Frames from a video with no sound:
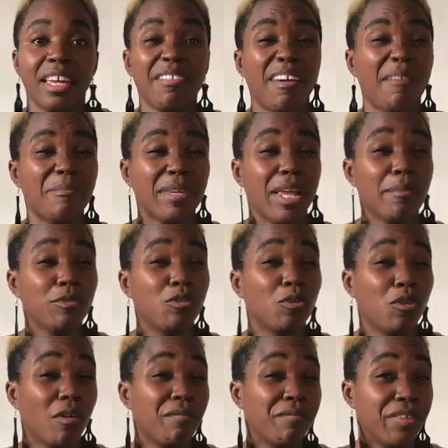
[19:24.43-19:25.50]
If I've been able to
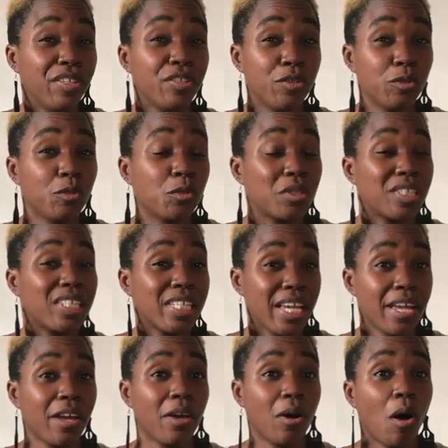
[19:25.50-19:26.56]
convince you to
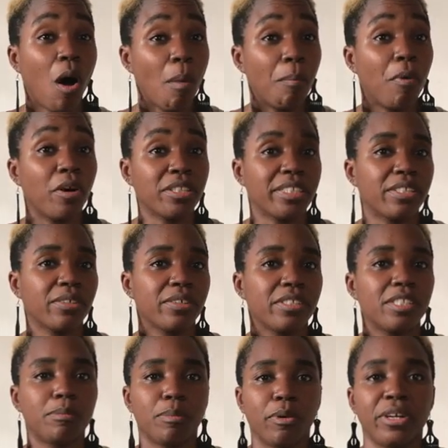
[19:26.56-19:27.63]
stay up until
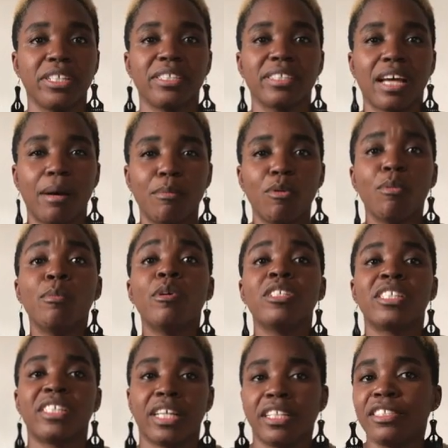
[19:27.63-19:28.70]
this point, I'm
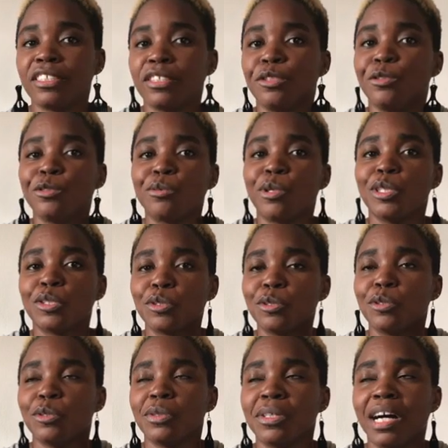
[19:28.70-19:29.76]
almost certain you want to
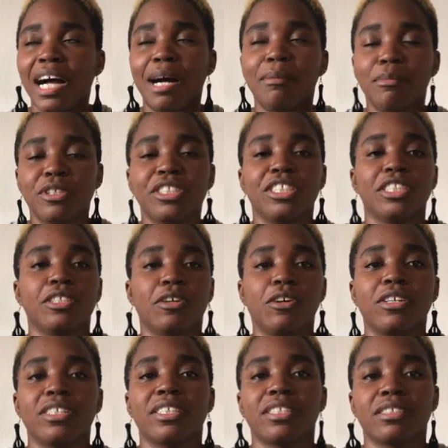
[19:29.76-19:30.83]
know how much it
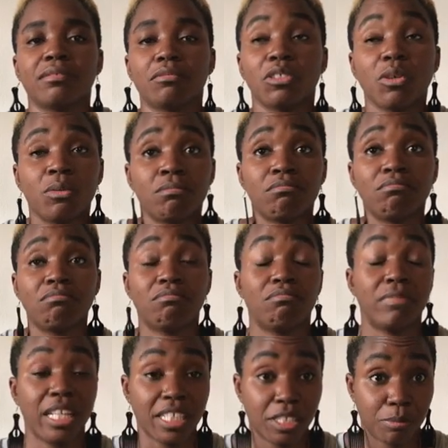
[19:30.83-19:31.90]
costs. So
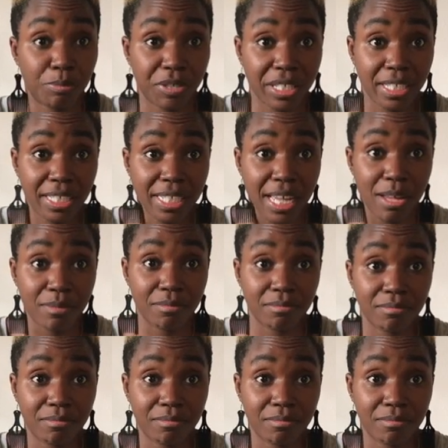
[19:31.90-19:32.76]
let's break it down.